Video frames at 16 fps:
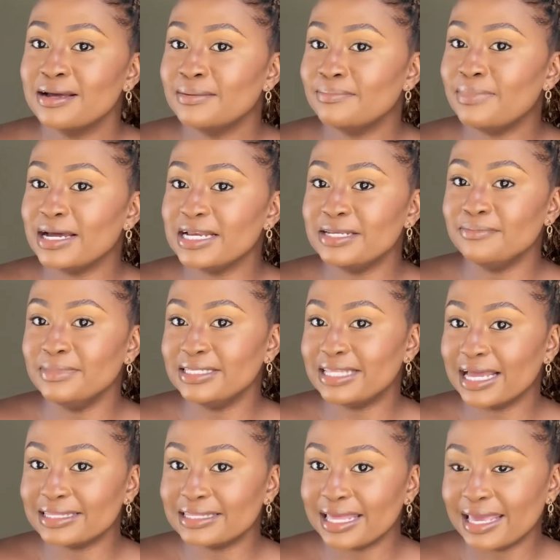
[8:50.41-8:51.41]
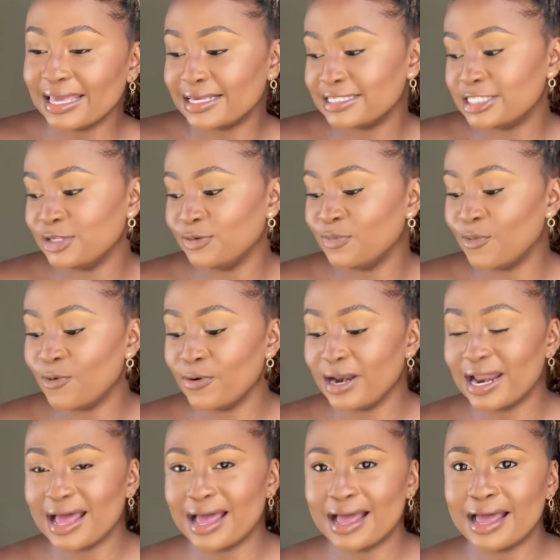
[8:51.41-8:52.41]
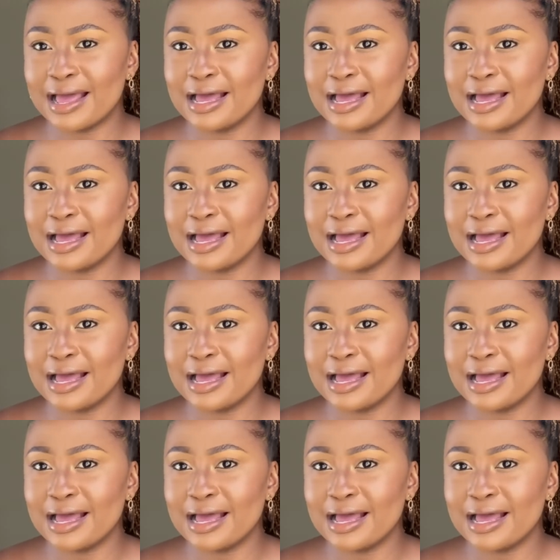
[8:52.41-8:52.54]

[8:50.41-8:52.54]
Badi Mita Taxi Mola.